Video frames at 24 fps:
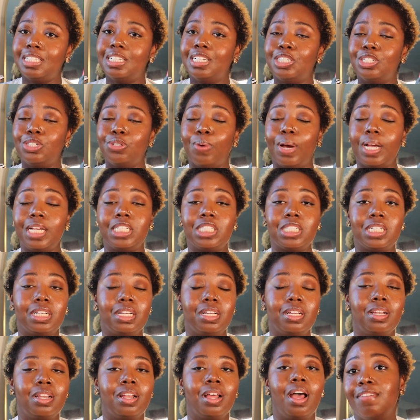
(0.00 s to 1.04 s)

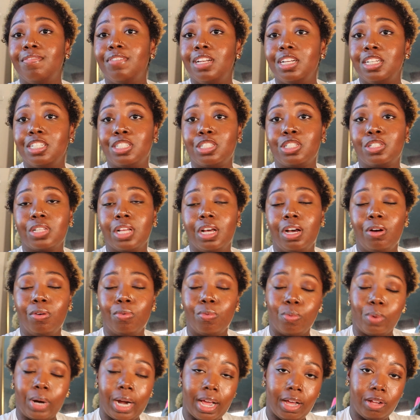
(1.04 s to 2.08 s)
situation, even a
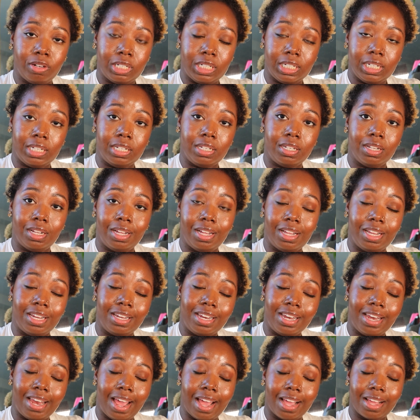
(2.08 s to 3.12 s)
rounded
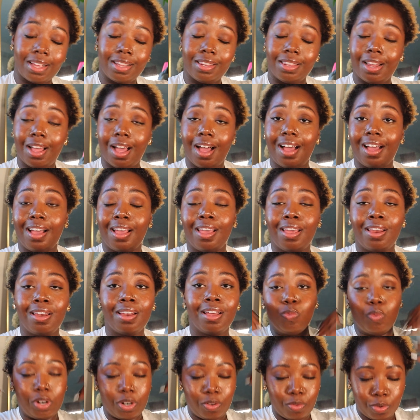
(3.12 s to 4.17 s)
neckline.
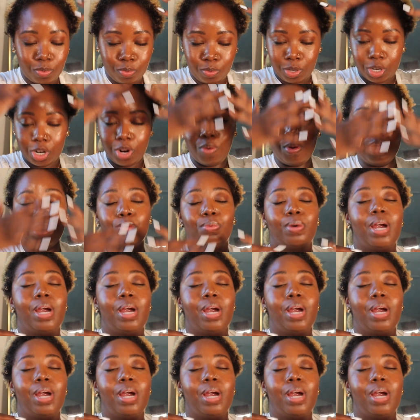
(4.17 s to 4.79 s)
We're going